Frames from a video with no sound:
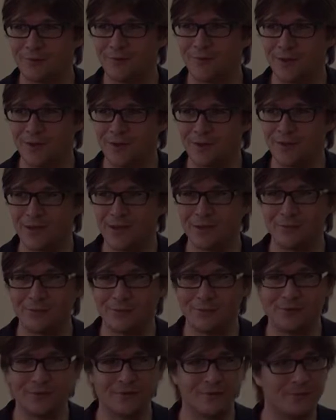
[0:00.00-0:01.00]
when there
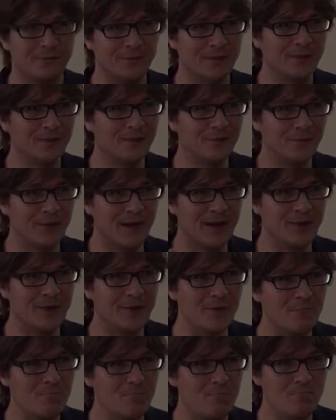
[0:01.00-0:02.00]
would have been a
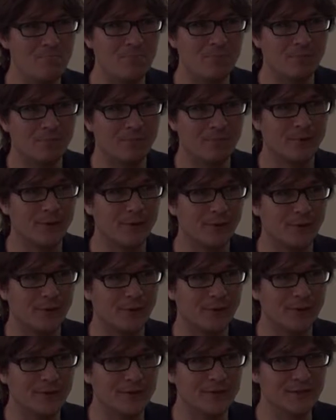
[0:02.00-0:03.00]
random
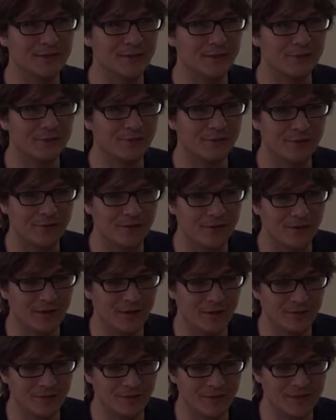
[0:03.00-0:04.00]
occurrence
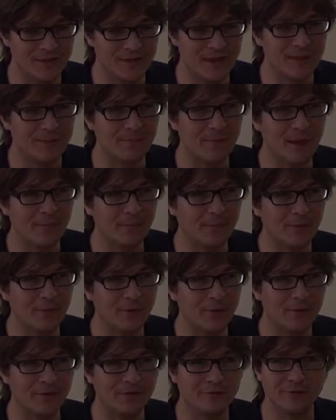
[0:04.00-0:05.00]
of the same
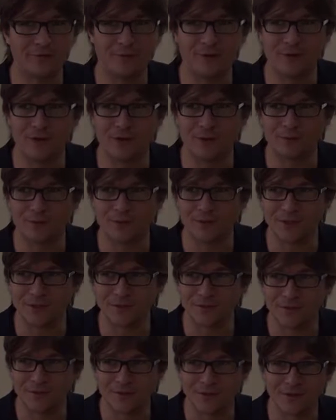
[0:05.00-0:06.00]
number of
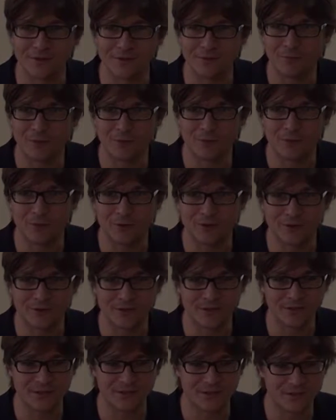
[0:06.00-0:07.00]

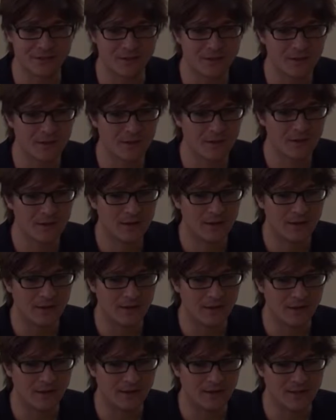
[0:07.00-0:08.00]
occurrences
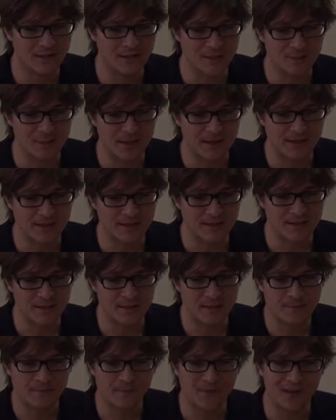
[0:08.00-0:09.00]
in space.
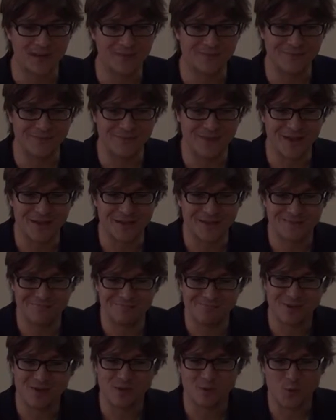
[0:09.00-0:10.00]
And then
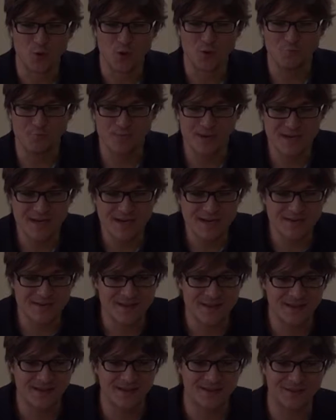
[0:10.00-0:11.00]
it could be
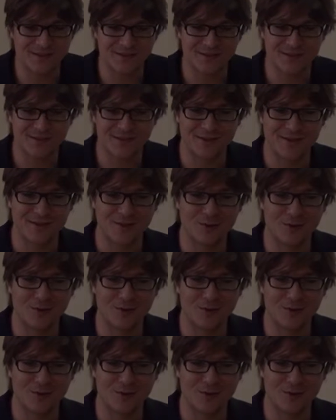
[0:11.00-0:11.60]
that it's